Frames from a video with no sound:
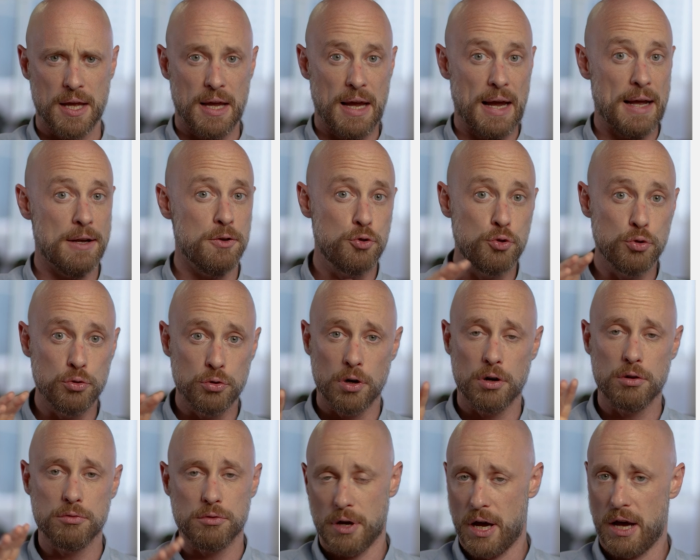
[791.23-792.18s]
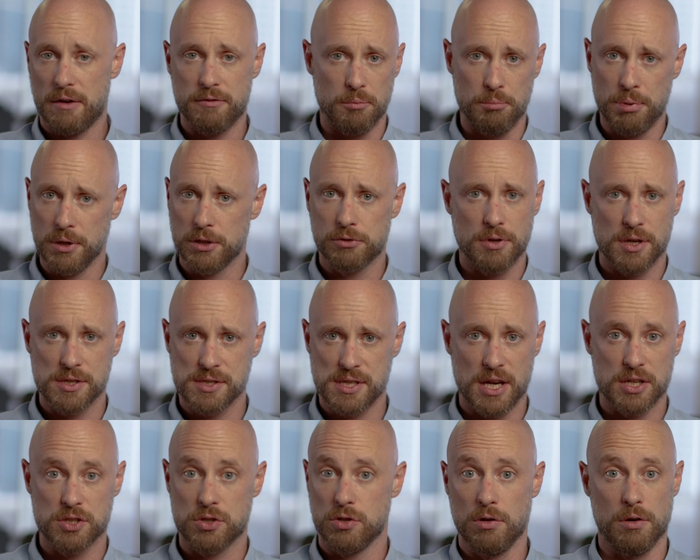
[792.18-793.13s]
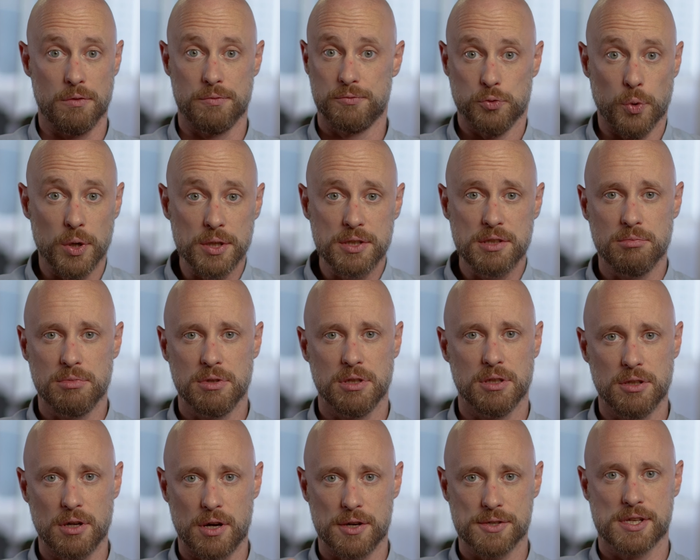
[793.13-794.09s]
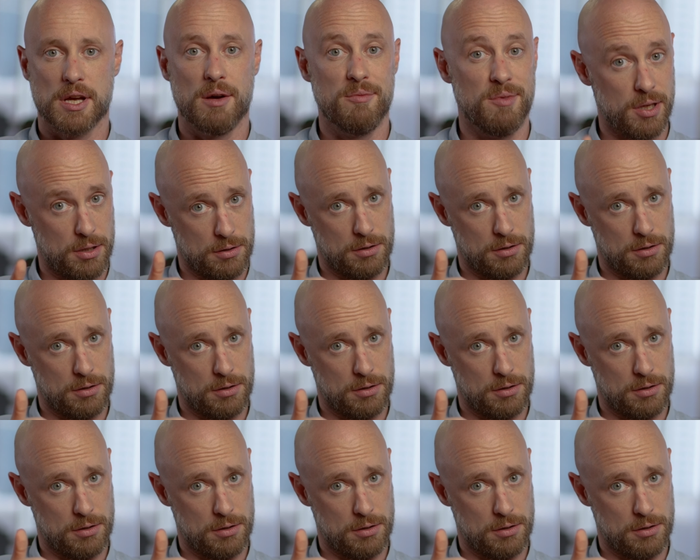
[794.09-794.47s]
and you know you have a big transaction of $20 million coming in,